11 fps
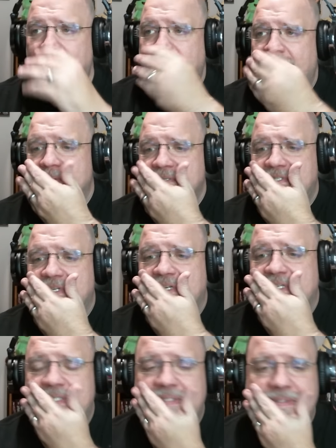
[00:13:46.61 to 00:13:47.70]
That was
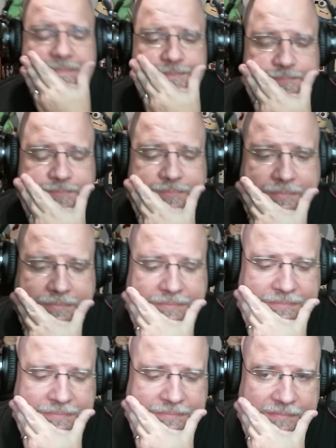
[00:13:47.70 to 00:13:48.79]
just
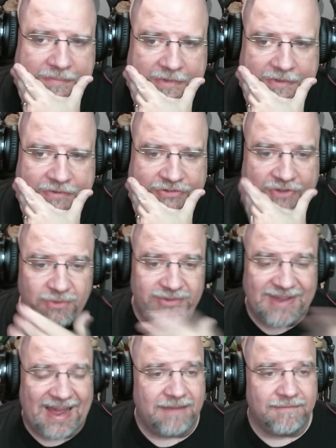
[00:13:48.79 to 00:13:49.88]
so
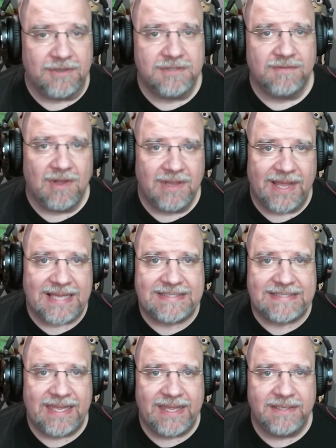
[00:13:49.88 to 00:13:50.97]
tight, first of all, like I
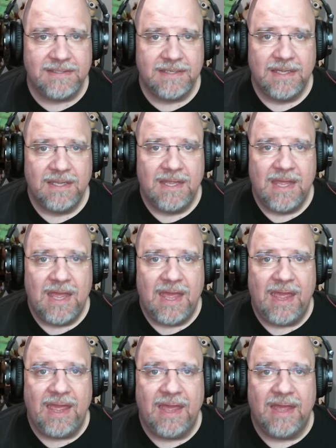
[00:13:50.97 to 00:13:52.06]
said.
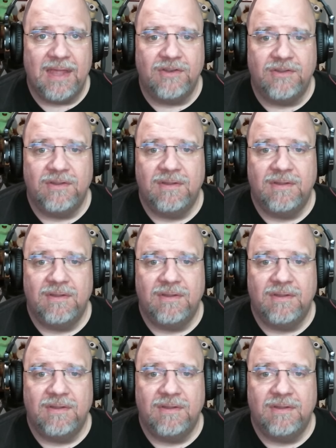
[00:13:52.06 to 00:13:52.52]
And